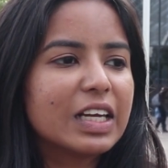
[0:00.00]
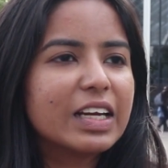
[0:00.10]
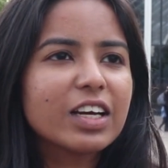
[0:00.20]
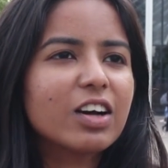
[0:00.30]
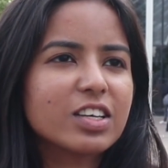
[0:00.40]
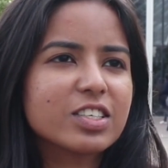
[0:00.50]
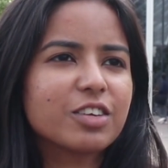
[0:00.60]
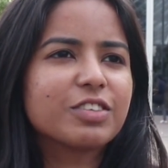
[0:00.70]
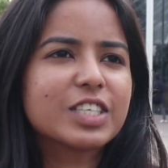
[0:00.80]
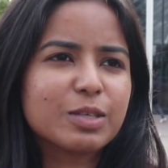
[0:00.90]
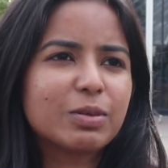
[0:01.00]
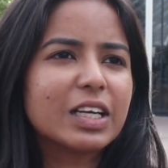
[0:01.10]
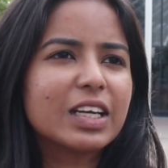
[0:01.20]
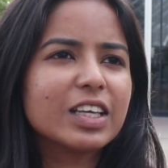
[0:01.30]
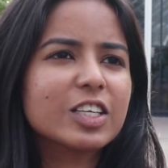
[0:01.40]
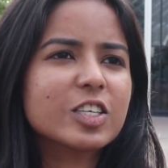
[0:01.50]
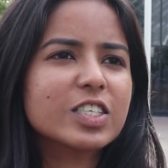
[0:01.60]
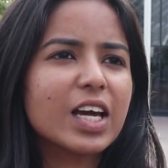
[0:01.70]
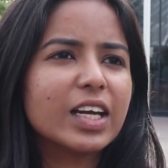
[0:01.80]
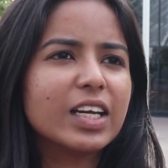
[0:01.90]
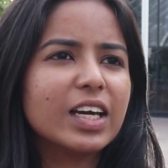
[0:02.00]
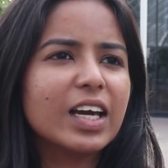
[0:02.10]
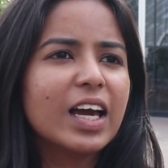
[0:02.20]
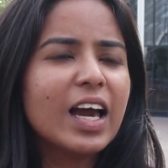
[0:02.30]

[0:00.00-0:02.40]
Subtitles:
leading causes of disability in the society,